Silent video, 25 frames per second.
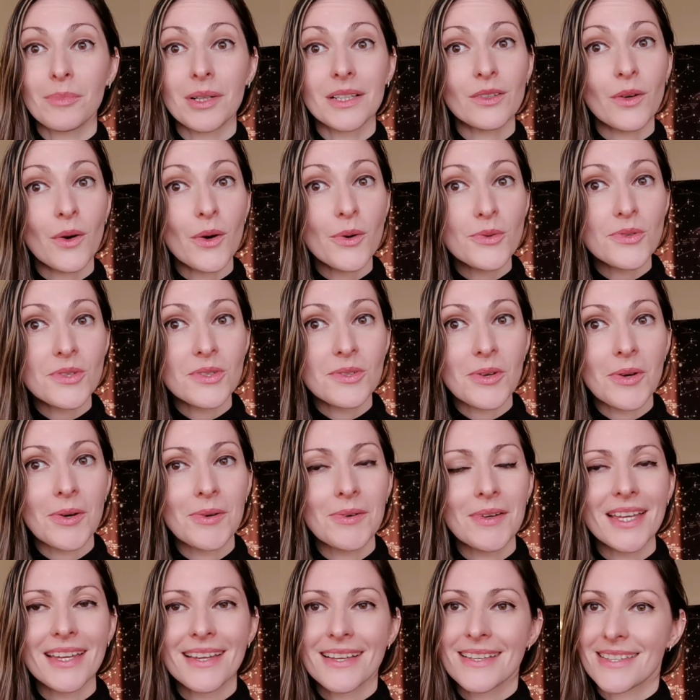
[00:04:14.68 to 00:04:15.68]
but
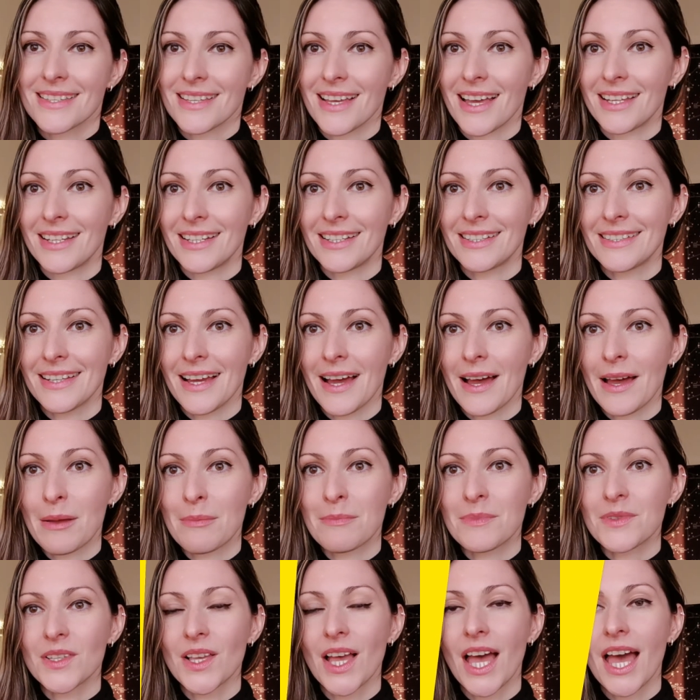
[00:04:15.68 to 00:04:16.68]
also exciting times.